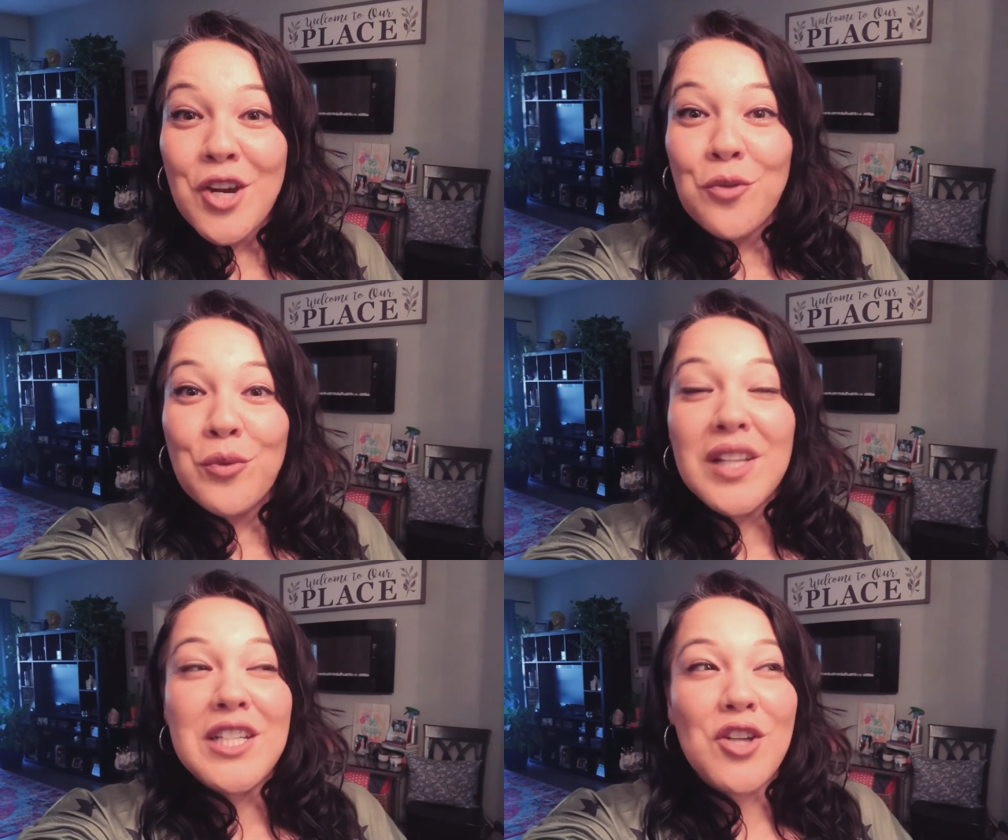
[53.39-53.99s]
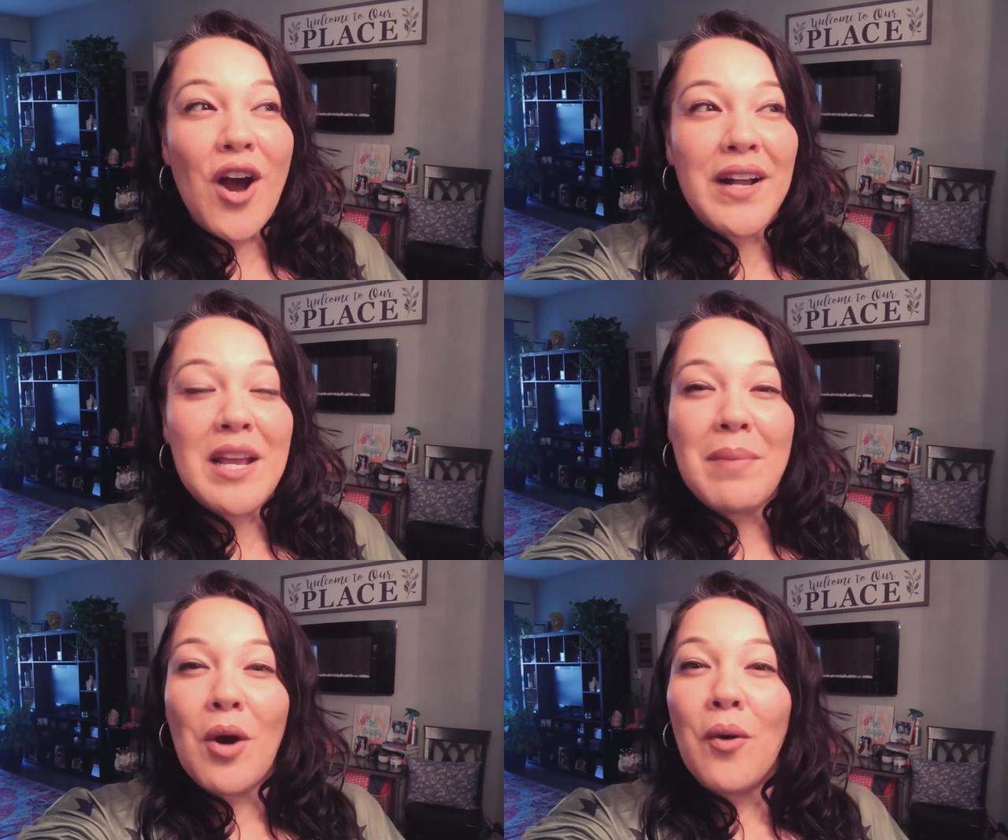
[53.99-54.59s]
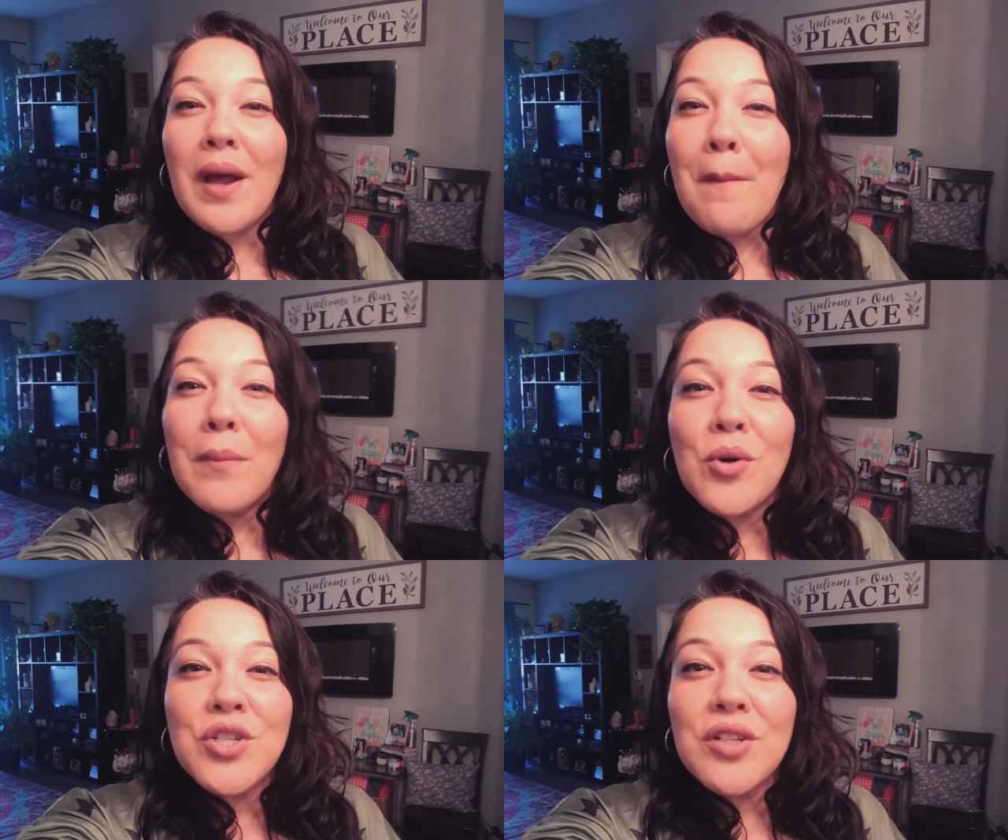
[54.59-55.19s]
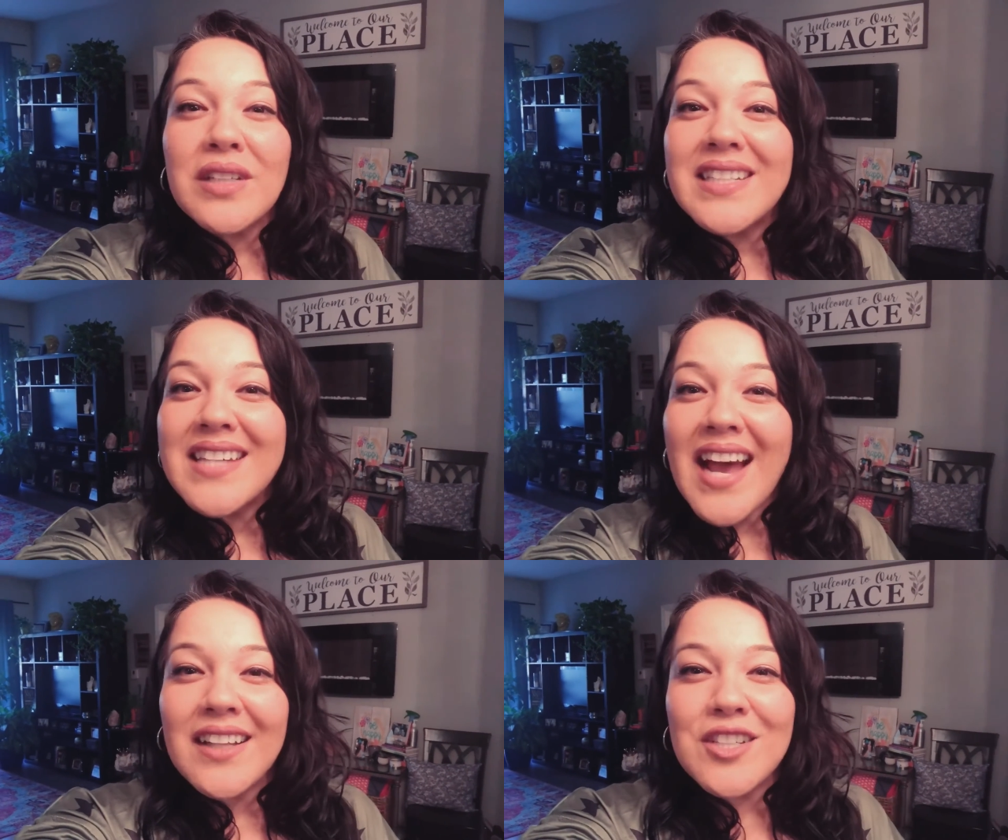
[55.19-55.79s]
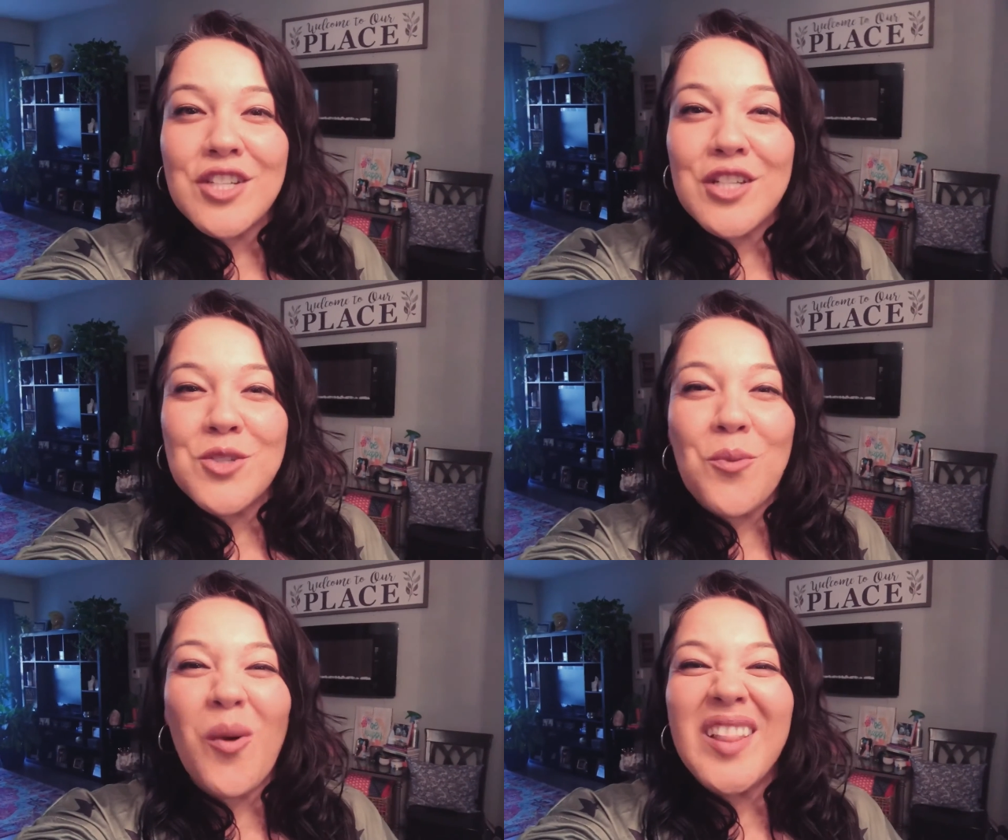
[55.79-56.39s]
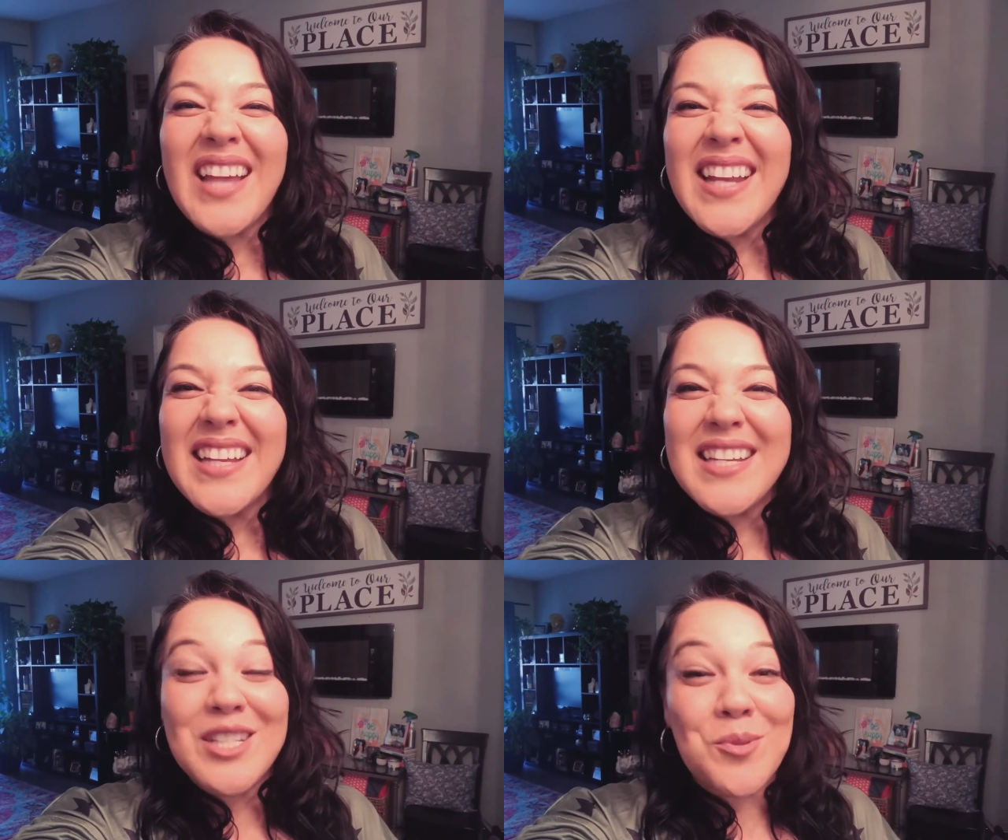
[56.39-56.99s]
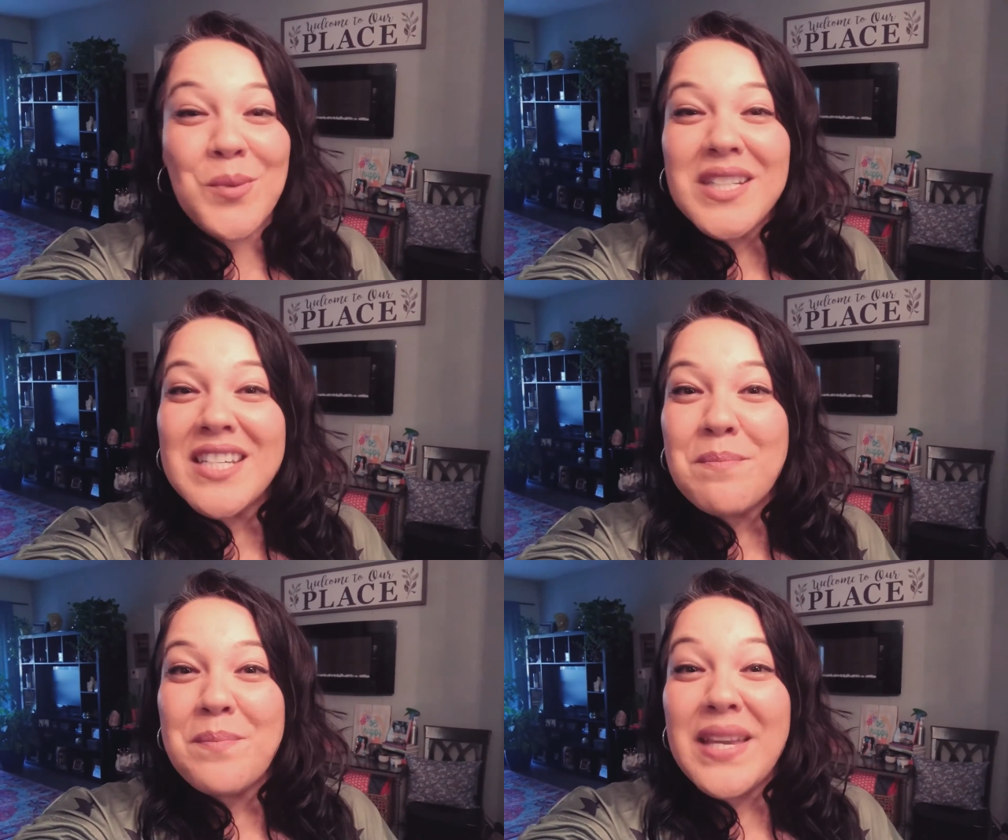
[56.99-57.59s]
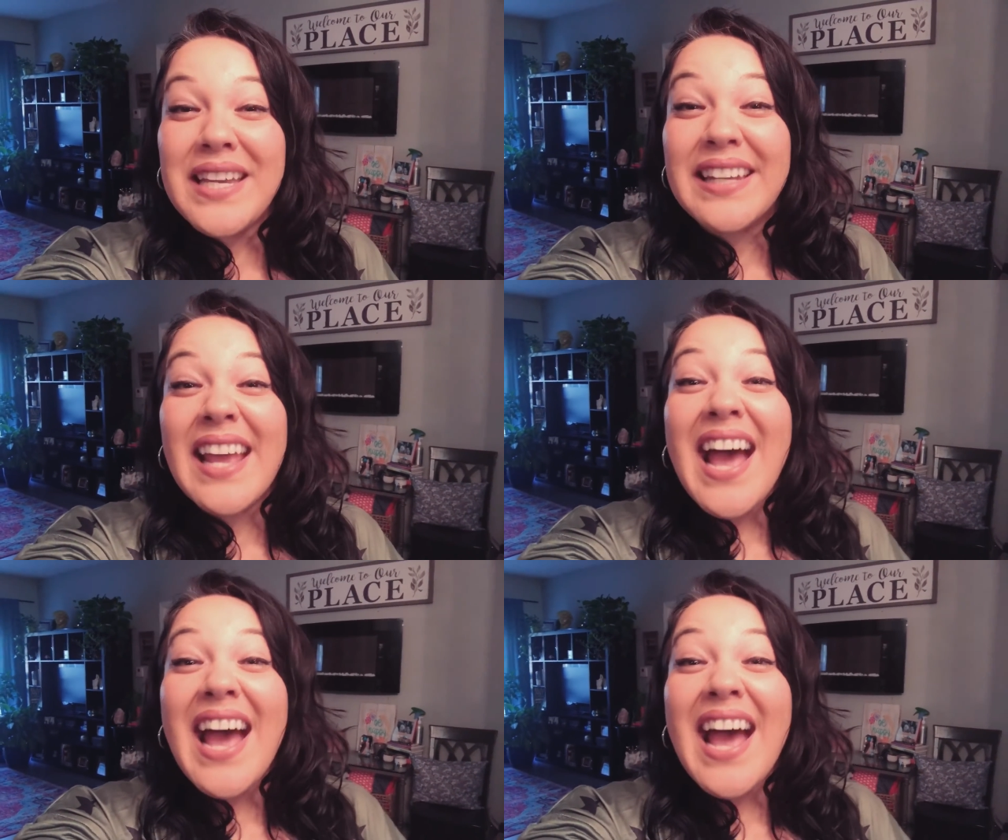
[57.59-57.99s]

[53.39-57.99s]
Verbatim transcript: really talking about emotional intelligence, what that is, what's it mean,